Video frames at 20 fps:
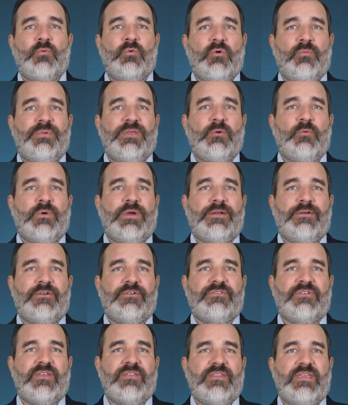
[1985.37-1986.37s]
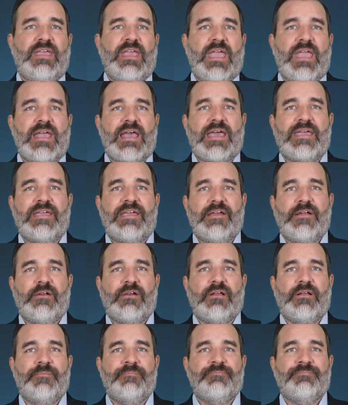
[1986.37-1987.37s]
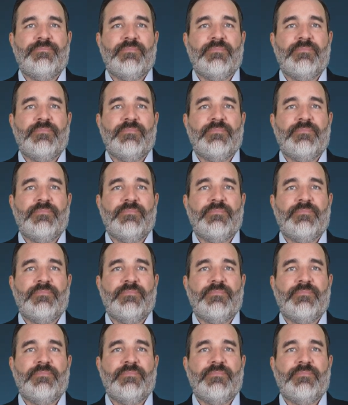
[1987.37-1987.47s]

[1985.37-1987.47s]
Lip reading: will be winners in the AI era.